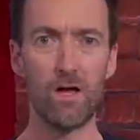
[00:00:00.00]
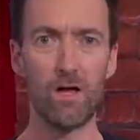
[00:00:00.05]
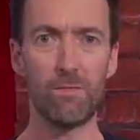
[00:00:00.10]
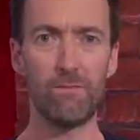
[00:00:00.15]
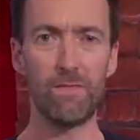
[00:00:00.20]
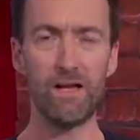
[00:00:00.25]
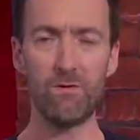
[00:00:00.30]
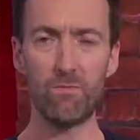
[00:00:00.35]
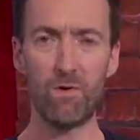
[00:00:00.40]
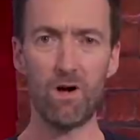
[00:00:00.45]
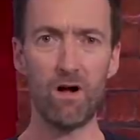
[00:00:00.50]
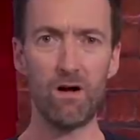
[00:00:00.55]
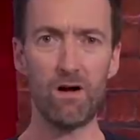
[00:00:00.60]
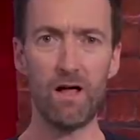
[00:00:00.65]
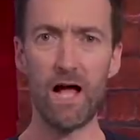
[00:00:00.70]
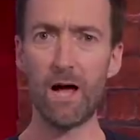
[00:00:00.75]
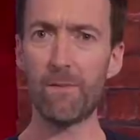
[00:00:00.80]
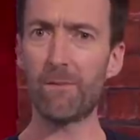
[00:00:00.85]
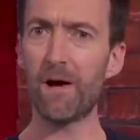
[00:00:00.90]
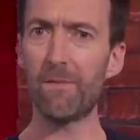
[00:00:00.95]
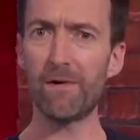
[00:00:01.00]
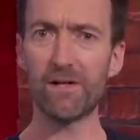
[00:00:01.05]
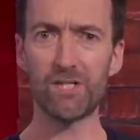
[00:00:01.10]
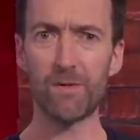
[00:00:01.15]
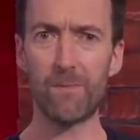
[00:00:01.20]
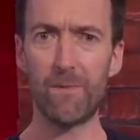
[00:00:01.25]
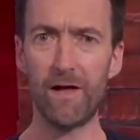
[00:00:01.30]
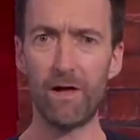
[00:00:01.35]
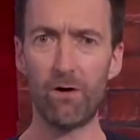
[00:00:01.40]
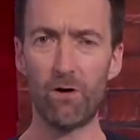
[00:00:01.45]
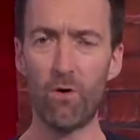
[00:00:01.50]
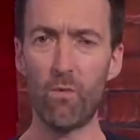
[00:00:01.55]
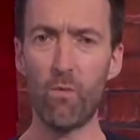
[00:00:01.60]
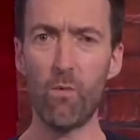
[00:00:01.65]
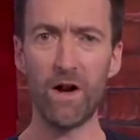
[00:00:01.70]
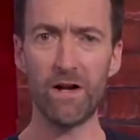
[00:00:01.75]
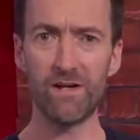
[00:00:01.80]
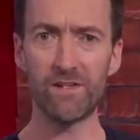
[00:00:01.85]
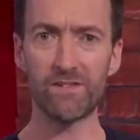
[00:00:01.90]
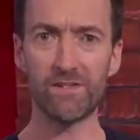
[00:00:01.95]
Meanwhile, at Brabant's Appeal on
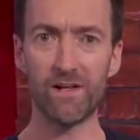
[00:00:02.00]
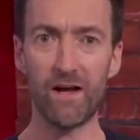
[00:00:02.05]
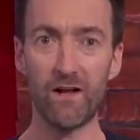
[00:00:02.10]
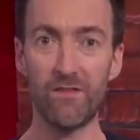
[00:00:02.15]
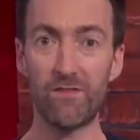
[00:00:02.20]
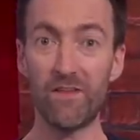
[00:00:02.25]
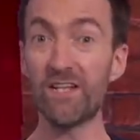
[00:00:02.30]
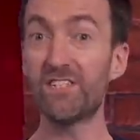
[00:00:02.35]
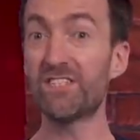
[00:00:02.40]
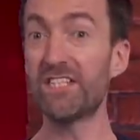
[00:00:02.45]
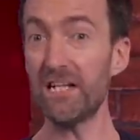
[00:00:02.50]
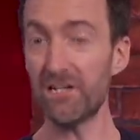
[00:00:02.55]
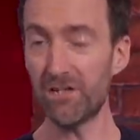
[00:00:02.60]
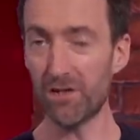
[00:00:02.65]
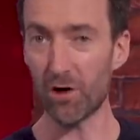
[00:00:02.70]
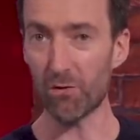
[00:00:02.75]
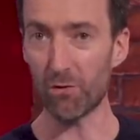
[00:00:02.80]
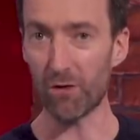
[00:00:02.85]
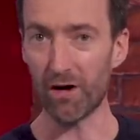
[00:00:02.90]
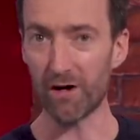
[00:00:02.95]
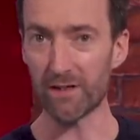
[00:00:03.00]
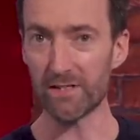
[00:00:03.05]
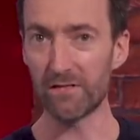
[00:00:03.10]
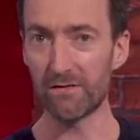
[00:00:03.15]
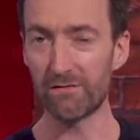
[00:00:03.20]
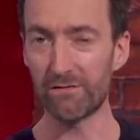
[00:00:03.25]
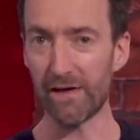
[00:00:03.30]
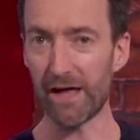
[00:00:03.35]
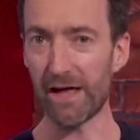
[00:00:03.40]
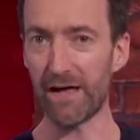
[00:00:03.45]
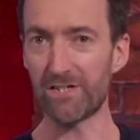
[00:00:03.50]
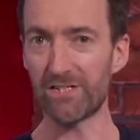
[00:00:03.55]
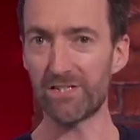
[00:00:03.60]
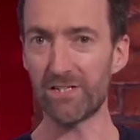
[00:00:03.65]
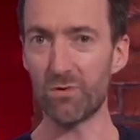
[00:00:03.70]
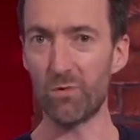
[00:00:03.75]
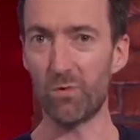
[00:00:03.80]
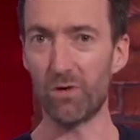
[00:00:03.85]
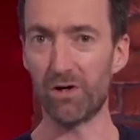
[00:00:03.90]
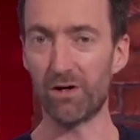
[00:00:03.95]
Wednesday, things did go right for
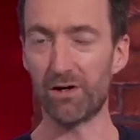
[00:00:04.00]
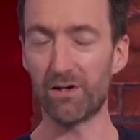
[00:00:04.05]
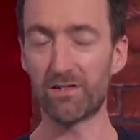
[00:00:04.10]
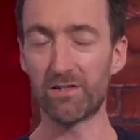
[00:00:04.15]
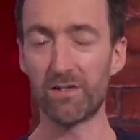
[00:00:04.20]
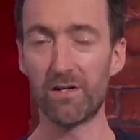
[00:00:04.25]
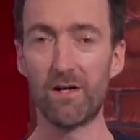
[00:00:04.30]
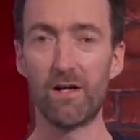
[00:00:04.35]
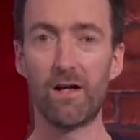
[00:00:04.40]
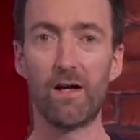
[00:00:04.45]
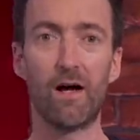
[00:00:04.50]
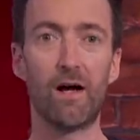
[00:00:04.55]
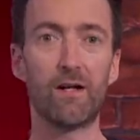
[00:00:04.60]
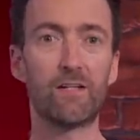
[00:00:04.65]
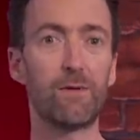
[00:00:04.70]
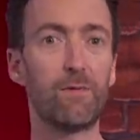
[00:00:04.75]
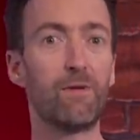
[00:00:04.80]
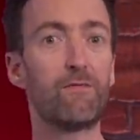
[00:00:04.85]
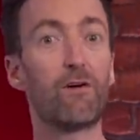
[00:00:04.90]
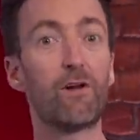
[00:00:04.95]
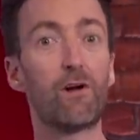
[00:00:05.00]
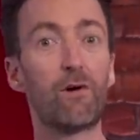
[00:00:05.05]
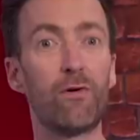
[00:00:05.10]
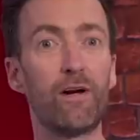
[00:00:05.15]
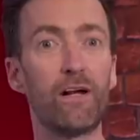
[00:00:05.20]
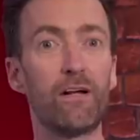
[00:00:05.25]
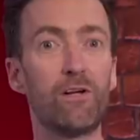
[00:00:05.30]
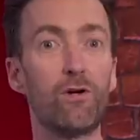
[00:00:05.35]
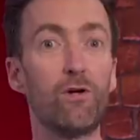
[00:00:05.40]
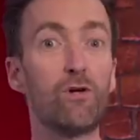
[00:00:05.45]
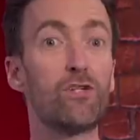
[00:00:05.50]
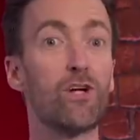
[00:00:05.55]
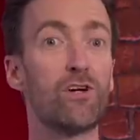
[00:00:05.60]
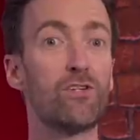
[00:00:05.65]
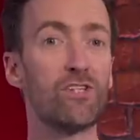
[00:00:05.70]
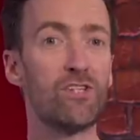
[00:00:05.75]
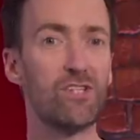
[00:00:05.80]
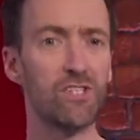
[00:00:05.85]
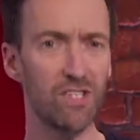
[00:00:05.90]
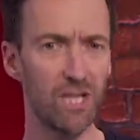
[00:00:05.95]
SD Works. Demi Vollering, who chose
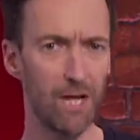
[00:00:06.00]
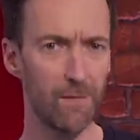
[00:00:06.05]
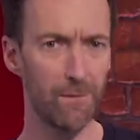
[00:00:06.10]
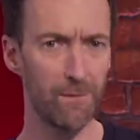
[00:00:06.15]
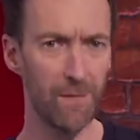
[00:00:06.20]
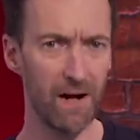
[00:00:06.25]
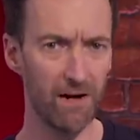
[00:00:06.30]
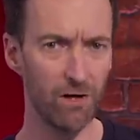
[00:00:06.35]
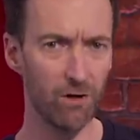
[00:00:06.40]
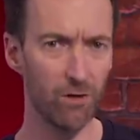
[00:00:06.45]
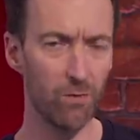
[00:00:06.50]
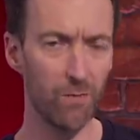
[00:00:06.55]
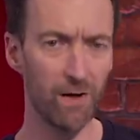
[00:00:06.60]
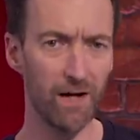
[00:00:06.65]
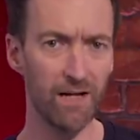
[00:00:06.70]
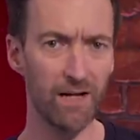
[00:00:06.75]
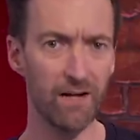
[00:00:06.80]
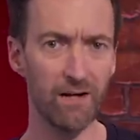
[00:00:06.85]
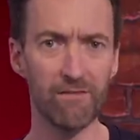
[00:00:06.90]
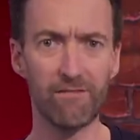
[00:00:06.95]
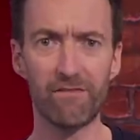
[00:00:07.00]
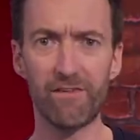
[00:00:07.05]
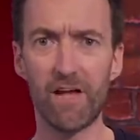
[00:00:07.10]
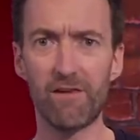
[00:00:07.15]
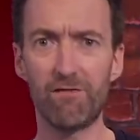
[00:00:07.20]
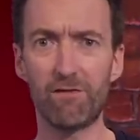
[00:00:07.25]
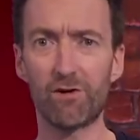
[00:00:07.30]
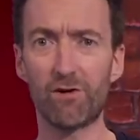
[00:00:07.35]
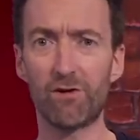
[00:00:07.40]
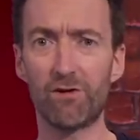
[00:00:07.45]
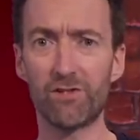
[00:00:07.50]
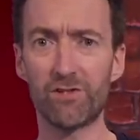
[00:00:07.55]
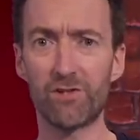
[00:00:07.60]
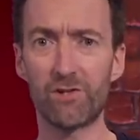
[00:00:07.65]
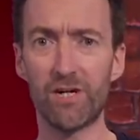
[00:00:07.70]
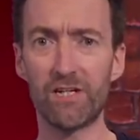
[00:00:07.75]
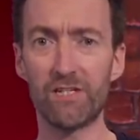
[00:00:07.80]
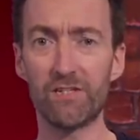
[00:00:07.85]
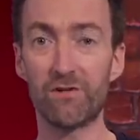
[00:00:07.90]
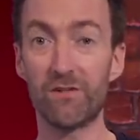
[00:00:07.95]
to skip Paris-Roubaix in favour of
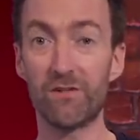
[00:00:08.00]
concentrating on